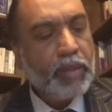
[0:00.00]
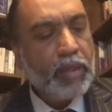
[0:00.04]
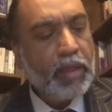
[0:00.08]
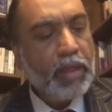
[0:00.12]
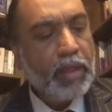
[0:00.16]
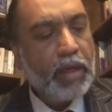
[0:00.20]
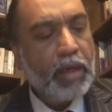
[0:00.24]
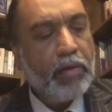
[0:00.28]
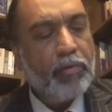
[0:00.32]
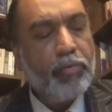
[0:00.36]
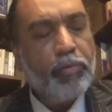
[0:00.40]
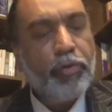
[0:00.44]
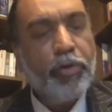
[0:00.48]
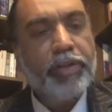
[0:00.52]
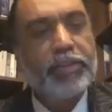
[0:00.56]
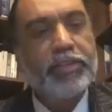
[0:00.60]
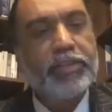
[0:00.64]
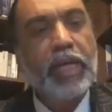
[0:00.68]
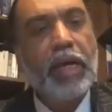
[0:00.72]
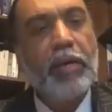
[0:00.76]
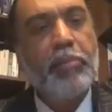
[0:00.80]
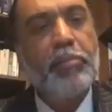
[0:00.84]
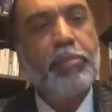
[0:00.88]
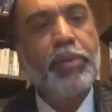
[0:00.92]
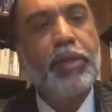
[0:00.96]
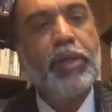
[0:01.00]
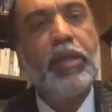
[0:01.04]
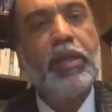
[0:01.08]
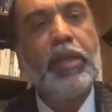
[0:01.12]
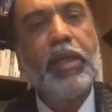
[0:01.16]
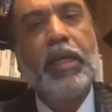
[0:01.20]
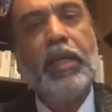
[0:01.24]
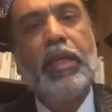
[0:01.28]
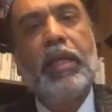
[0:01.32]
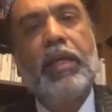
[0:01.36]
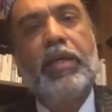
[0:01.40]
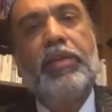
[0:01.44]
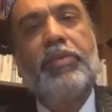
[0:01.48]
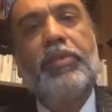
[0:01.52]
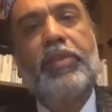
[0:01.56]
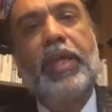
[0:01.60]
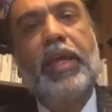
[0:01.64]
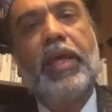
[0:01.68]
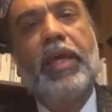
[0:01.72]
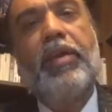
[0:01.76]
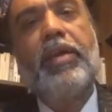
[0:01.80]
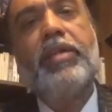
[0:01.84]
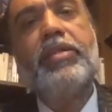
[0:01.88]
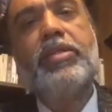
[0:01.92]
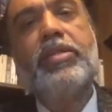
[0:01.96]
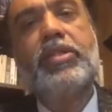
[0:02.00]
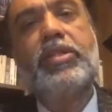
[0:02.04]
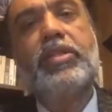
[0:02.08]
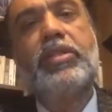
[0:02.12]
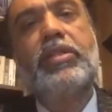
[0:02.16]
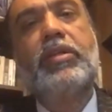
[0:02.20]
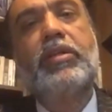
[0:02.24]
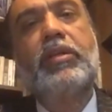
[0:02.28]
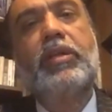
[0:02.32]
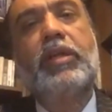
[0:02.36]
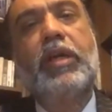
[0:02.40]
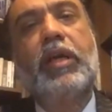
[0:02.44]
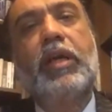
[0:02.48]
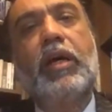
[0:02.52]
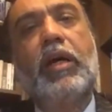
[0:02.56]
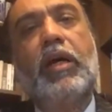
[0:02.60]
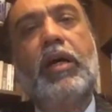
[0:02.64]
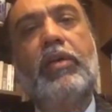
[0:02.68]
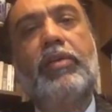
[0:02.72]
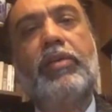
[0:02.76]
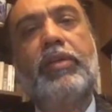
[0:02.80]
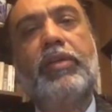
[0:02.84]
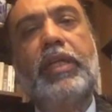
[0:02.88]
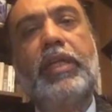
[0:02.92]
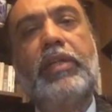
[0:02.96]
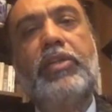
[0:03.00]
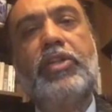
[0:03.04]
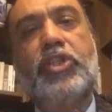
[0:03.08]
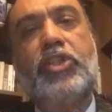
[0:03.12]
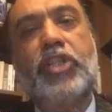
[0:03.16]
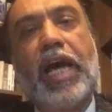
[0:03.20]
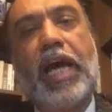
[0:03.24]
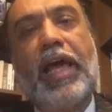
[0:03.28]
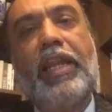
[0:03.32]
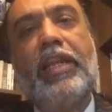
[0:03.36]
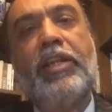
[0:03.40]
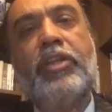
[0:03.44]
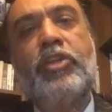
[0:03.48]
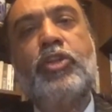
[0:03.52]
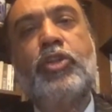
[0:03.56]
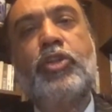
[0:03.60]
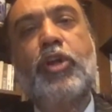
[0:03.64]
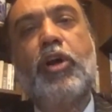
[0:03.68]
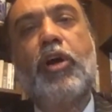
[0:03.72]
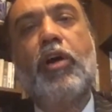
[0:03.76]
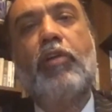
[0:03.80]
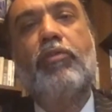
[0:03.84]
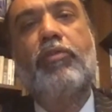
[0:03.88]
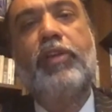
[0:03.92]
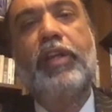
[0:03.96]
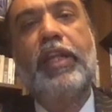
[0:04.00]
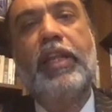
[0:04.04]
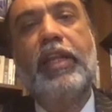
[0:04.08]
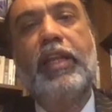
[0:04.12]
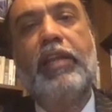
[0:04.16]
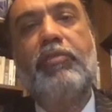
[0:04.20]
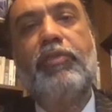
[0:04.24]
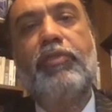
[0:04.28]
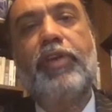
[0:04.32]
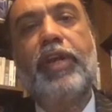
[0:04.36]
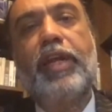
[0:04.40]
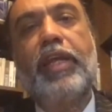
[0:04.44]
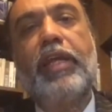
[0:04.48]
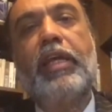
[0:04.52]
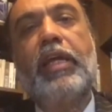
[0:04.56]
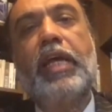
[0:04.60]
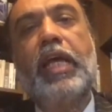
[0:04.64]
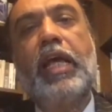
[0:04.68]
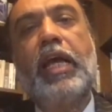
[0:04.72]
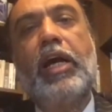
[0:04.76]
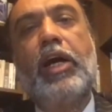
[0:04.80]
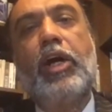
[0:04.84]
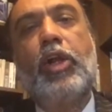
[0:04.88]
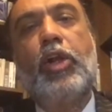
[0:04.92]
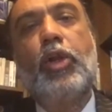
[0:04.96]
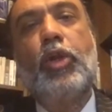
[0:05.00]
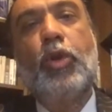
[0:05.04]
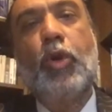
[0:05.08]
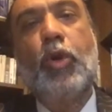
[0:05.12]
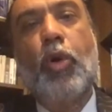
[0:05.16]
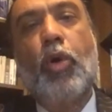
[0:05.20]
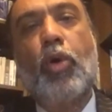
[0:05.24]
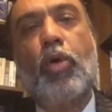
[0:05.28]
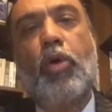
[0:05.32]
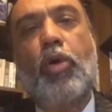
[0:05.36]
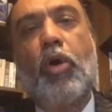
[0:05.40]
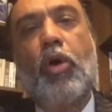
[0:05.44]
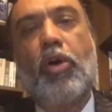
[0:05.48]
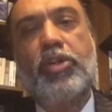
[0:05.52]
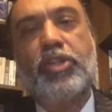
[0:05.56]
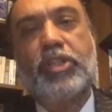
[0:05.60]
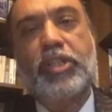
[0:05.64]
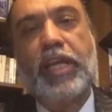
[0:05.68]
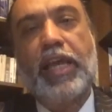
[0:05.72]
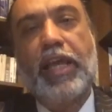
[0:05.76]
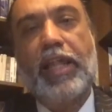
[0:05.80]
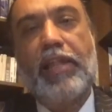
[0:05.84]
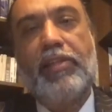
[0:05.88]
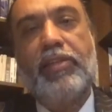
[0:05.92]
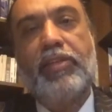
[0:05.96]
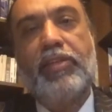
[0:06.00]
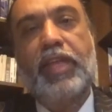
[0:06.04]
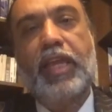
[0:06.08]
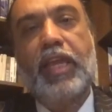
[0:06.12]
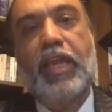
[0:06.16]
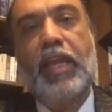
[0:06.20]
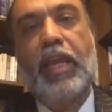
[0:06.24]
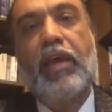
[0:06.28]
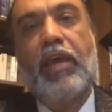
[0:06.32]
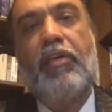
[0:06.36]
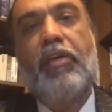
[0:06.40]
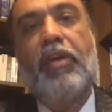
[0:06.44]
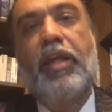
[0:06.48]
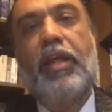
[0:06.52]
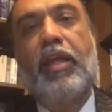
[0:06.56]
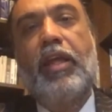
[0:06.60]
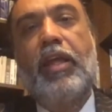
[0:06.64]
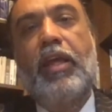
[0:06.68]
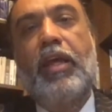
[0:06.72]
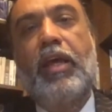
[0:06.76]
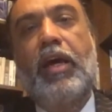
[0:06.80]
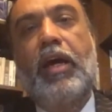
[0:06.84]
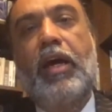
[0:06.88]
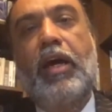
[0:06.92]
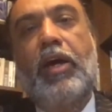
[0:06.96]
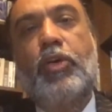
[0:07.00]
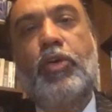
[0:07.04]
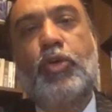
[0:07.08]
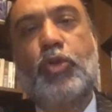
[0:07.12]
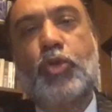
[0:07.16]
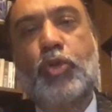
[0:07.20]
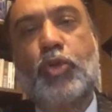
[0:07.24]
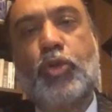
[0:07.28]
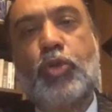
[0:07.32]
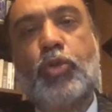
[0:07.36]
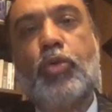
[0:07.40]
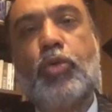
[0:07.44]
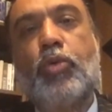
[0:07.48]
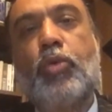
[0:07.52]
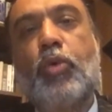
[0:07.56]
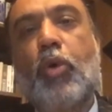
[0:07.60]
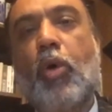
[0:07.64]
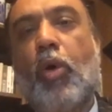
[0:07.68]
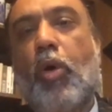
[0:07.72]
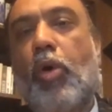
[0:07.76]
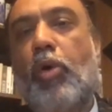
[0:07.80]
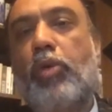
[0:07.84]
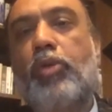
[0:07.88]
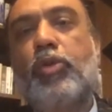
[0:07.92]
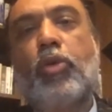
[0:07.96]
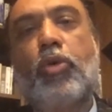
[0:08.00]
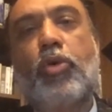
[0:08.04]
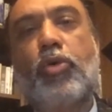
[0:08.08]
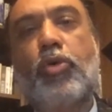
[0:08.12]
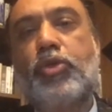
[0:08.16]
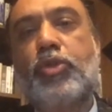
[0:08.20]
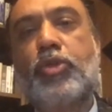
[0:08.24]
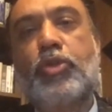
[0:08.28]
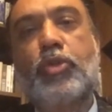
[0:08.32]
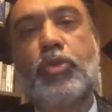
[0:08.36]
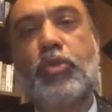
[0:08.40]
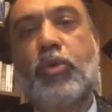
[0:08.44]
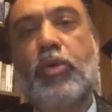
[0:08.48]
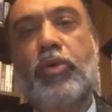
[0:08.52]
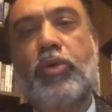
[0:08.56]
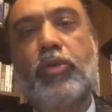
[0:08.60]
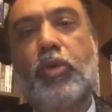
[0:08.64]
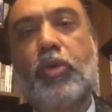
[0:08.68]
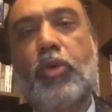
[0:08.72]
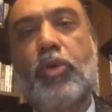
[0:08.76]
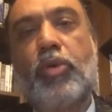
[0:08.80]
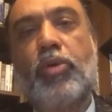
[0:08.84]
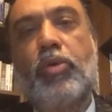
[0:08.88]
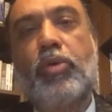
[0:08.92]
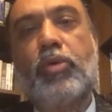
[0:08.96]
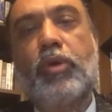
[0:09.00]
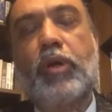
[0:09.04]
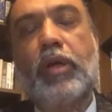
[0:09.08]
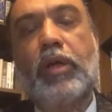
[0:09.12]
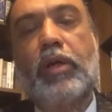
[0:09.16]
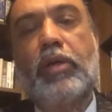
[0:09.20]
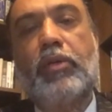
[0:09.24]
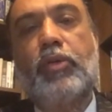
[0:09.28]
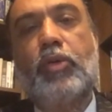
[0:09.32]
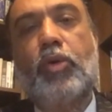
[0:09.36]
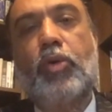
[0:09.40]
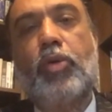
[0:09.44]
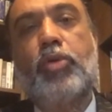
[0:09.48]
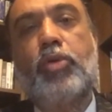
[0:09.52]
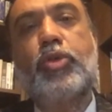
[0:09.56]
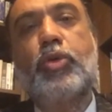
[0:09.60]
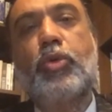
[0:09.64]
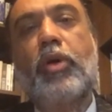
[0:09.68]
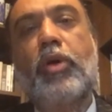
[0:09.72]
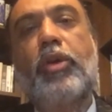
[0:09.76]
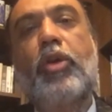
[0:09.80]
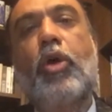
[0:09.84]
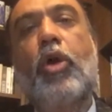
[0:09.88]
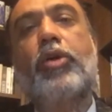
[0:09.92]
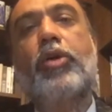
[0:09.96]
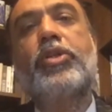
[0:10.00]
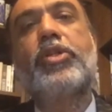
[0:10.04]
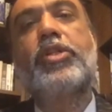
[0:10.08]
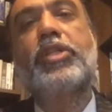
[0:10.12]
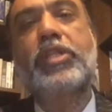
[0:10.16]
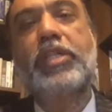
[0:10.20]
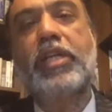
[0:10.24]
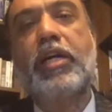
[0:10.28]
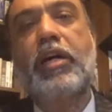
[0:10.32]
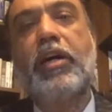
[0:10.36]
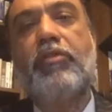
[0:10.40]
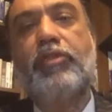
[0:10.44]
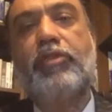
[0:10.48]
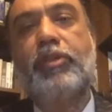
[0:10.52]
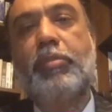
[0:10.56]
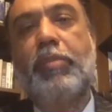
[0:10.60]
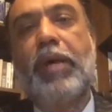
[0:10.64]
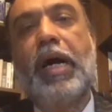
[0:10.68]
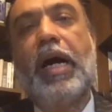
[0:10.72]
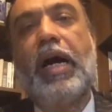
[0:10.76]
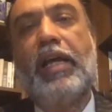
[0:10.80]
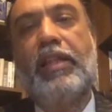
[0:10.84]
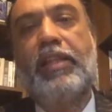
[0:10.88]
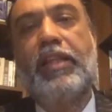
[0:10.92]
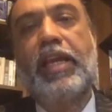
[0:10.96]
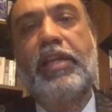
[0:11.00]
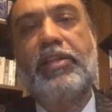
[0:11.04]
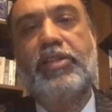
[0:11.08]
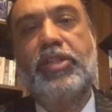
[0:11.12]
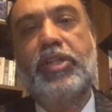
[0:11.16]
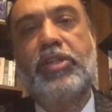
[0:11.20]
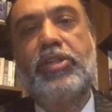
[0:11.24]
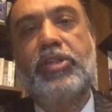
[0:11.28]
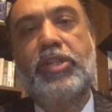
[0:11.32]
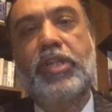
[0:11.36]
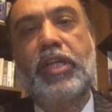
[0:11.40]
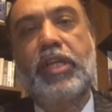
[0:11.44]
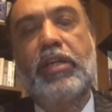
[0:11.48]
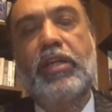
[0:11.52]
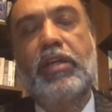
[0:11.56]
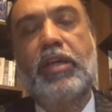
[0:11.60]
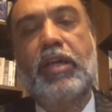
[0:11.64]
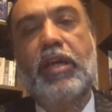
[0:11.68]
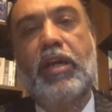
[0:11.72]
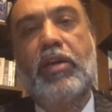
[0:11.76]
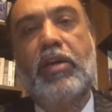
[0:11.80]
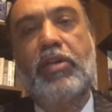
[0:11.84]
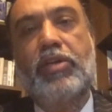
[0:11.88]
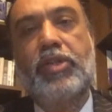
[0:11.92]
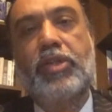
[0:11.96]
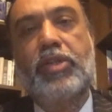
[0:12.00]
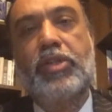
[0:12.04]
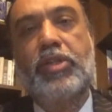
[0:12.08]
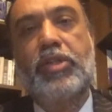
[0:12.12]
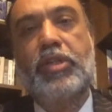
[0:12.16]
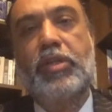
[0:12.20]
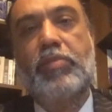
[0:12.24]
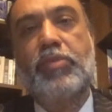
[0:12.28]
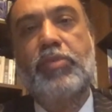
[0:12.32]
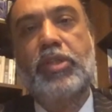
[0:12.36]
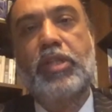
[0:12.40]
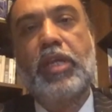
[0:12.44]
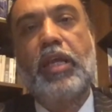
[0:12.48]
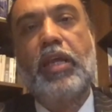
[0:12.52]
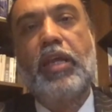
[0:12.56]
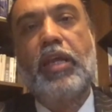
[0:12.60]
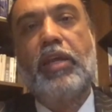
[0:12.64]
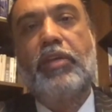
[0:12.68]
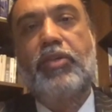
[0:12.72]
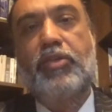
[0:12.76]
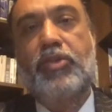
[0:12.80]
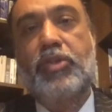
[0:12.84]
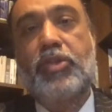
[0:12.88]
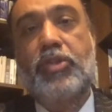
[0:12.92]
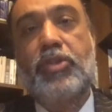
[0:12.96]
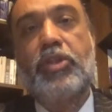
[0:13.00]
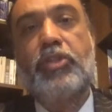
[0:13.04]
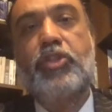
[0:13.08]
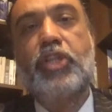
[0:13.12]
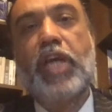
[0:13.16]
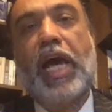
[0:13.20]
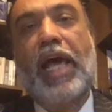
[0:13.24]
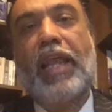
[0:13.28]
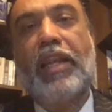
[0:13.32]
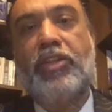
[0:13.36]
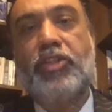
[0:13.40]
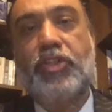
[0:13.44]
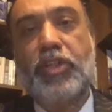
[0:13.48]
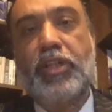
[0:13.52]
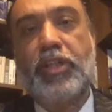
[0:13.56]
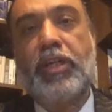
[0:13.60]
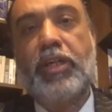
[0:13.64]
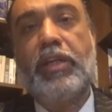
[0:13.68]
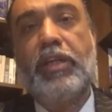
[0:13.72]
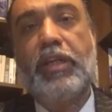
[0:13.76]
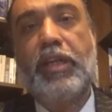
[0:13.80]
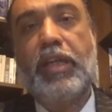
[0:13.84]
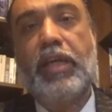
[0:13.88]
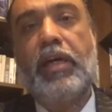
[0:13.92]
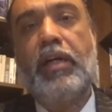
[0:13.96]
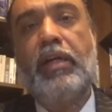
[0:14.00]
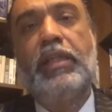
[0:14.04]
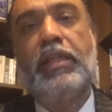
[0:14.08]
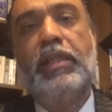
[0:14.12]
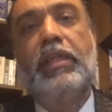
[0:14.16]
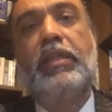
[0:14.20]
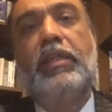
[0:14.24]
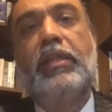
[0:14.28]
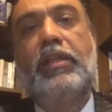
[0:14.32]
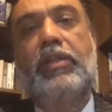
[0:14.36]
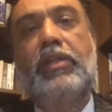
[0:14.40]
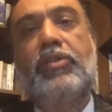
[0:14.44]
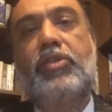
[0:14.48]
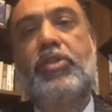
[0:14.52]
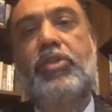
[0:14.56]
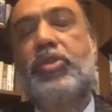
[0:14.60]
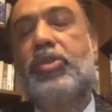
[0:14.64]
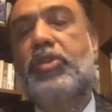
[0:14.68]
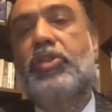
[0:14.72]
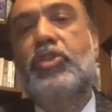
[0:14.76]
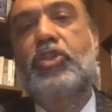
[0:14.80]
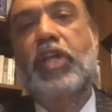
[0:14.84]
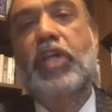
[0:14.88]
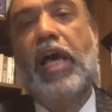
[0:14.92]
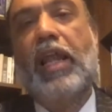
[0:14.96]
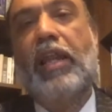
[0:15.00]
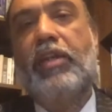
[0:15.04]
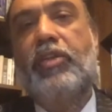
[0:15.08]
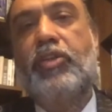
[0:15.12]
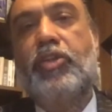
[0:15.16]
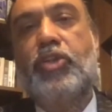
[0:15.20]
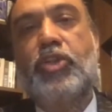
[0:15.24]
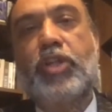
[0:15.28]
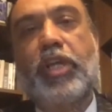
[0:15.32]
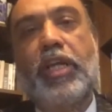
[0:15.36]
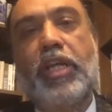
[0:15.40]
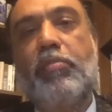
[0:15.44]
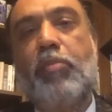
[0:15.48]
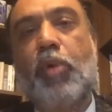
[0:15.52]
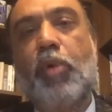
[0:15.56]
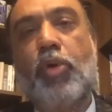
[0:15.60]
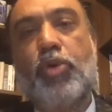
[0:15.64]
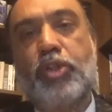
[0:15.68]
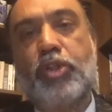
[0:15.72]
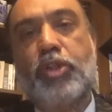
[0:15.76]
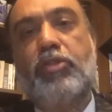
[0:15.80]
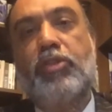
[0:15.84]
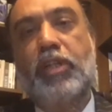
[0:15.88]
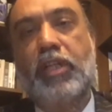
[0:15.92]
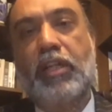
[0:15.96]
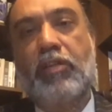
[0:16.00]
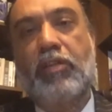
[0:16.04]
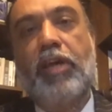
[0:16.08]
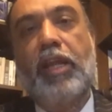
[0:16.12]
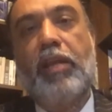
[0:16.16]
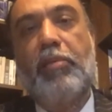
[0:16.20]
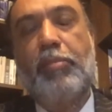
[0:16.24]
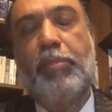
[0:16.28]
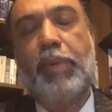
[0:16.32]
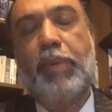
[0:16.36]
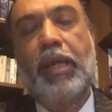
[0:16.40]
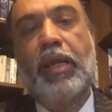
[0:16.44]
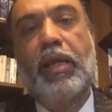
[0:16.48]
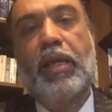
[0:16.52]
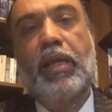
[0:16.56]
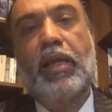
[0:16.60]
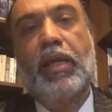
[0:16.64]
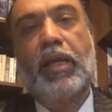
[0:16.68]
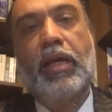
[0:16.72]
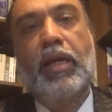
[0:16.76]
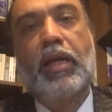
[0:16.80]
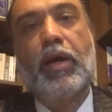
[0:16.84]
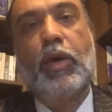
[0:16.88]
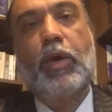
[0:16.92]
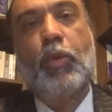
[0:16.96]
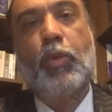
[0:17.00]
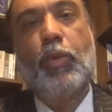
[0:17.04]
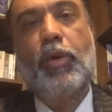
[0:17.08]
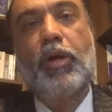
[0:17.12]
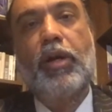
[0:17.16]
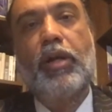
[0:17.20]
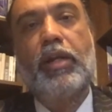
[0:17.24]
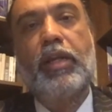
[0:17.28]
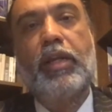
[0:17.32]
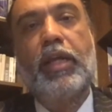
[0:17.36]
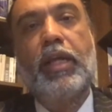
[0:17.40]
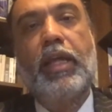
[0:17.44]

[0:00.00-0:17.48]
For example, there is the challenge of delivering low-cost healthcare to all those who are not served by the existing systems. This is a challenge in India. This is a challenge in most of the developing world.